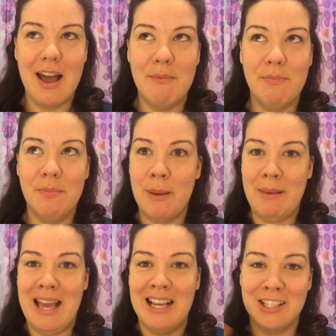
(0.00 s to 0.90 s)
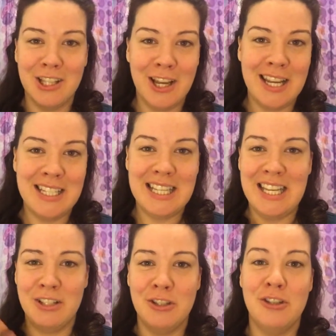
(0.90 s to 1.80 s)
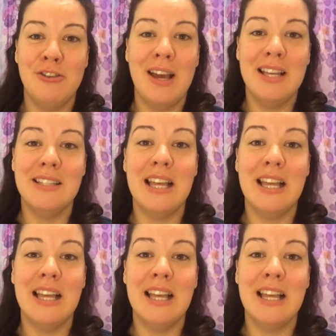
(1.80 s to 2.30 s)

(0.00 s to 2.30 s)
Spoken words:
maybe anxiety and stress,